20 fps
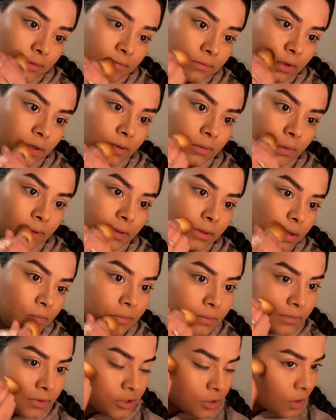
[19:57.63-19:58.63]
fun of me.
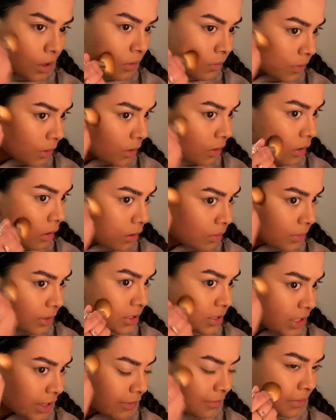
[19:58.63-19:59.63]
So I went home and
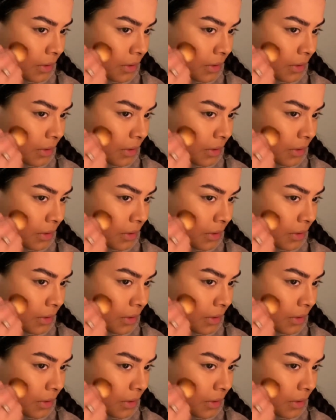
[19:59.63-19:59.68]
shaved